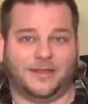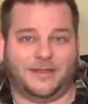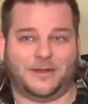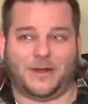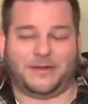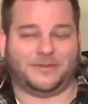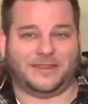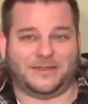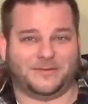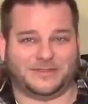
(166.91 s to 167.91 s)
You know, I don't
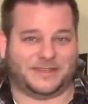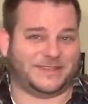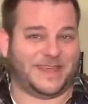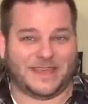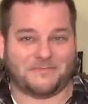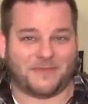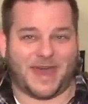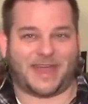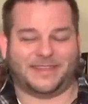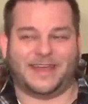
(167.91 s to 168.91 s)
think there was a team
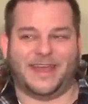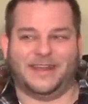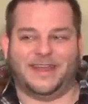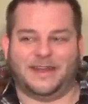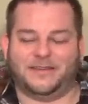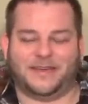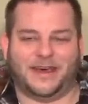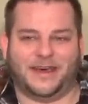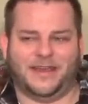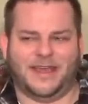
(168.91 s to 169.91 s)
back then, and
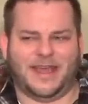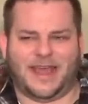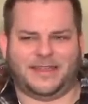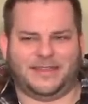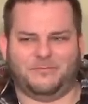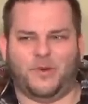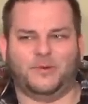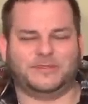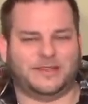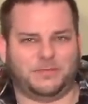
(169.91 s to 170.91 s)
uh, I think
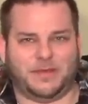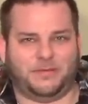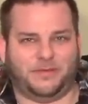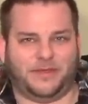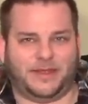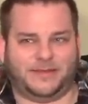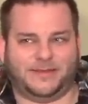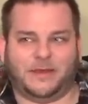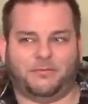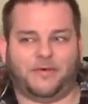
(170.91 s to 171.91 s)
most of the people that
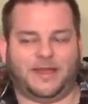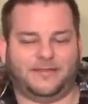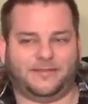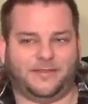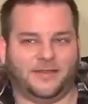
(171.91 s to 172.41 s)
uh, placed